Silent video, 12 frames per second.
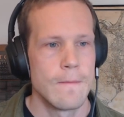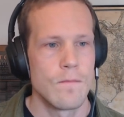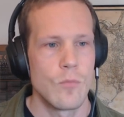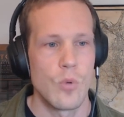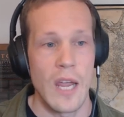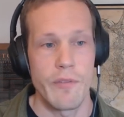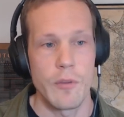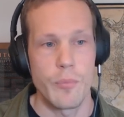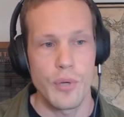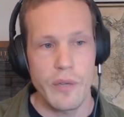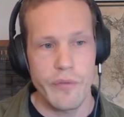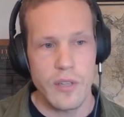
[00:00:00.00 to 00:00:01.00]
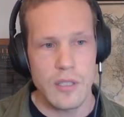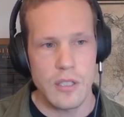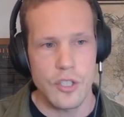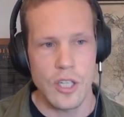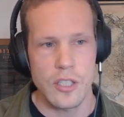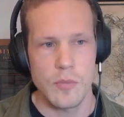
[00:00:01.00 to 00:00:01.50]
We have the previous
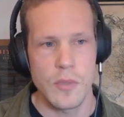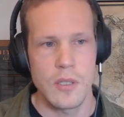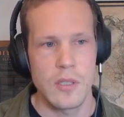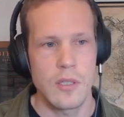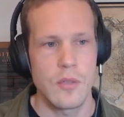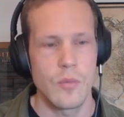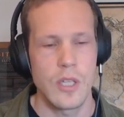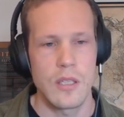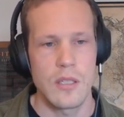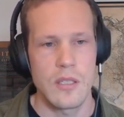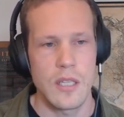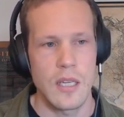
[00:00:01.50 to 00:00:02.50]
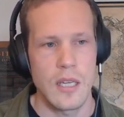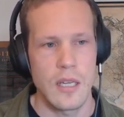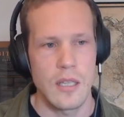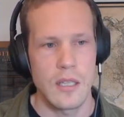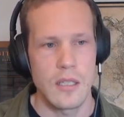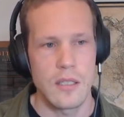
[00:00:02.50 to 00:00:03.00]
adjustment. We can see here
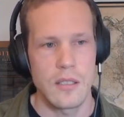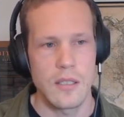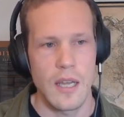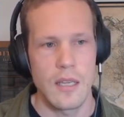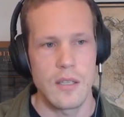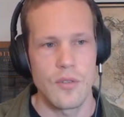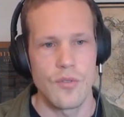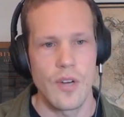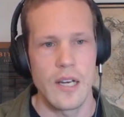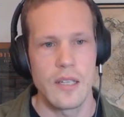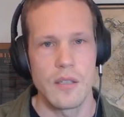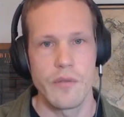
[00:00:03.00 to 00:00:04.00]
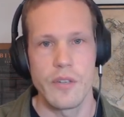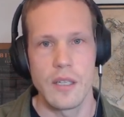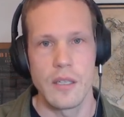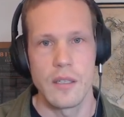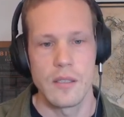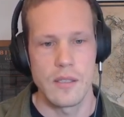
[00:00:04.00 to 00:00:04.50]
that this stayed
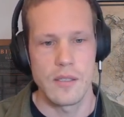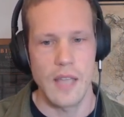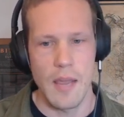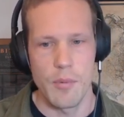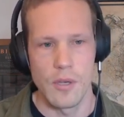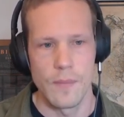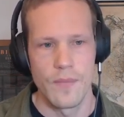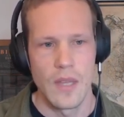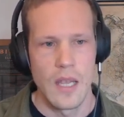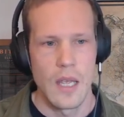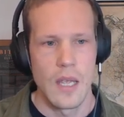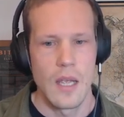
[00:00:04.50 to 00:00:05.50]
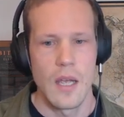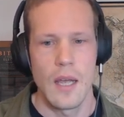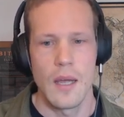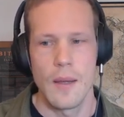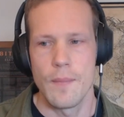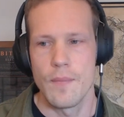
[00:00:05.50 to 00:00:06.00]
relatively stable.
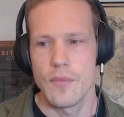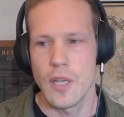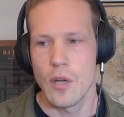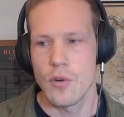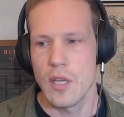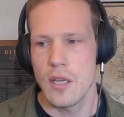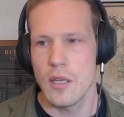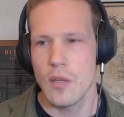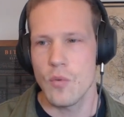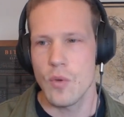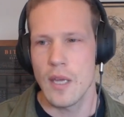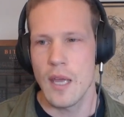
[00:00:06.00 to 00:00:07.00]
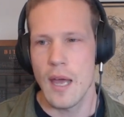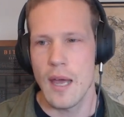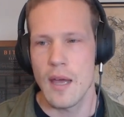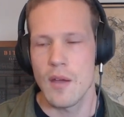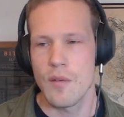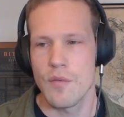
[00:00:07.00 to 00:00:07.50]
Down here, we
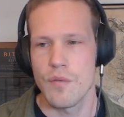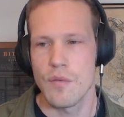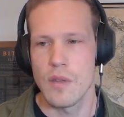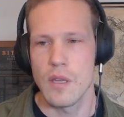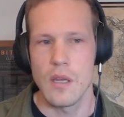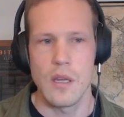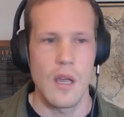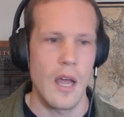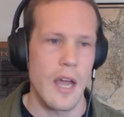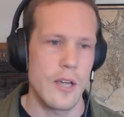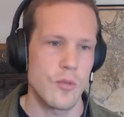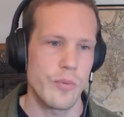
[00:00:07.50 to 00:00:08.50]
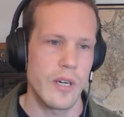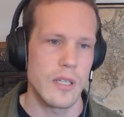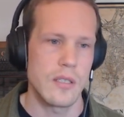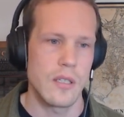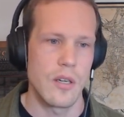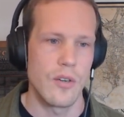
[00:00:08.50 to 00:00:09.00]
have the hash
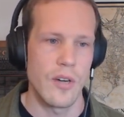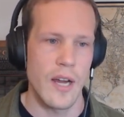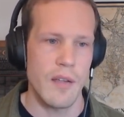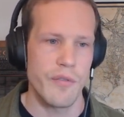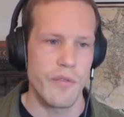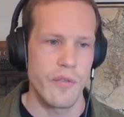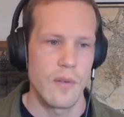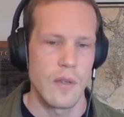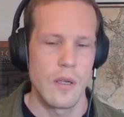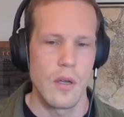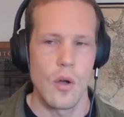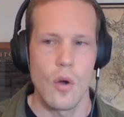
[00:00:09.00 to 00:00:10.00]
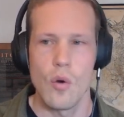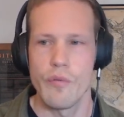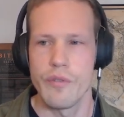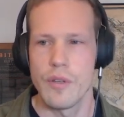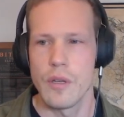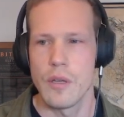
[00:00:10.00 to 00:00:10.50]
price graph
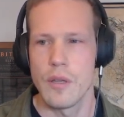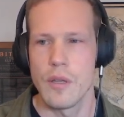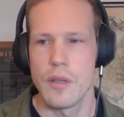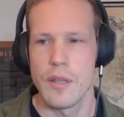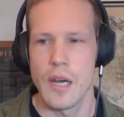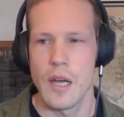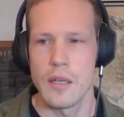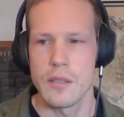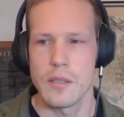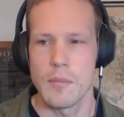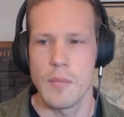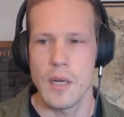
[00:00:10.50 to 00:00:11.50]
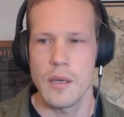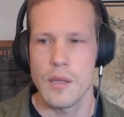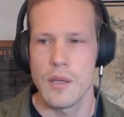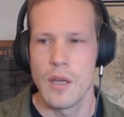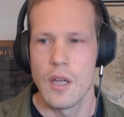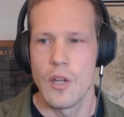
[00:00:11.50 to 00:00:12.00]
over the last month.
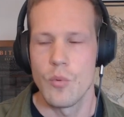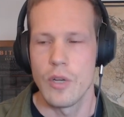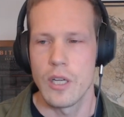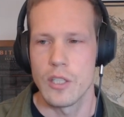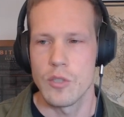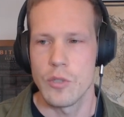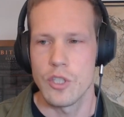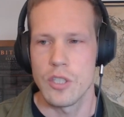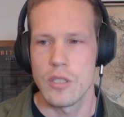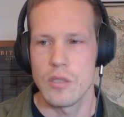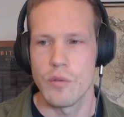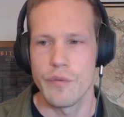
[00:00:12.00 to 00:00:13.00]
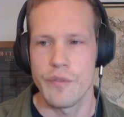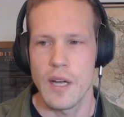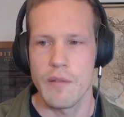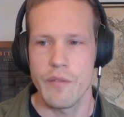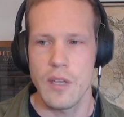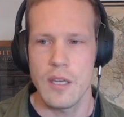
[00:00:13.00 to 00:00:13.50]
We can switch this to
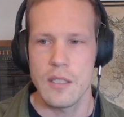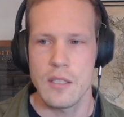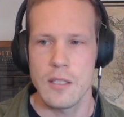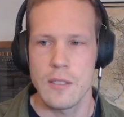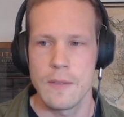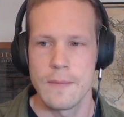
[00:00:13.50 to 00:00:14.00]
5 years.